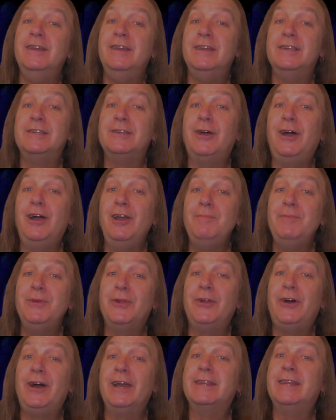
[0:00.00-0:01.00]
So I hope you
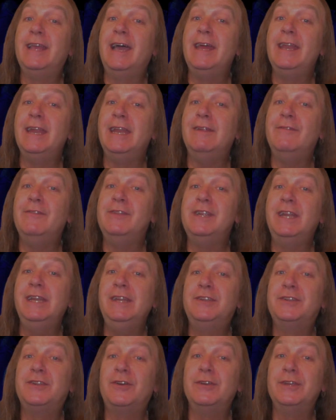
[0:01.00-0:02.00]
like that, and if there's
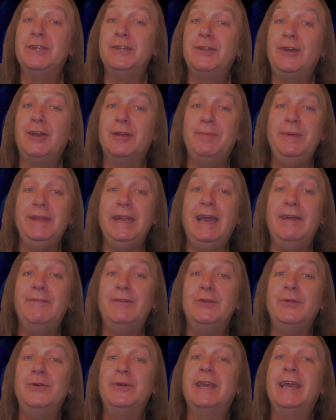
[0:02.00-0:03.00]
any song you'd like me to have a
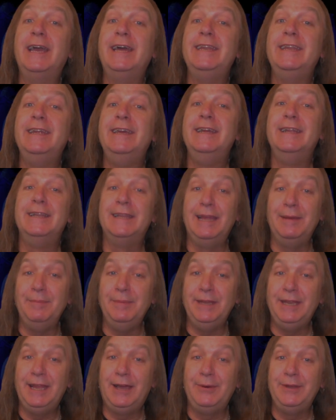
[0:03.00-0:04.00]
look at, let
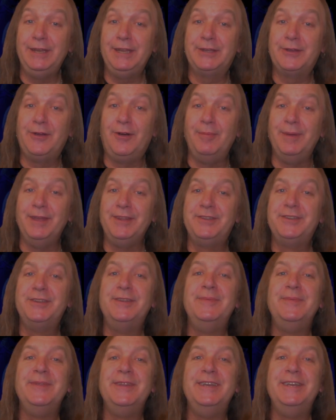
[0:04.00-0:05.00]
me know in the comments.
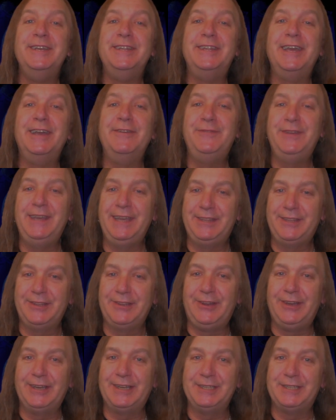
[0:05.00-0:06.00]
Don't forget to
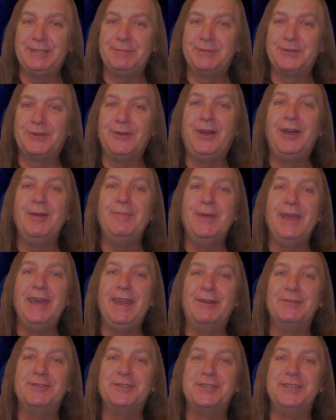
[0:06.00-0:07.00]
like and subscribe, and
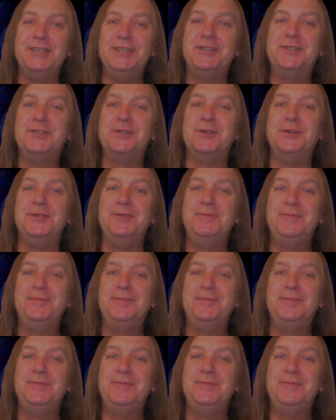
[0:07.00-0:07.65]
I'll see you soon.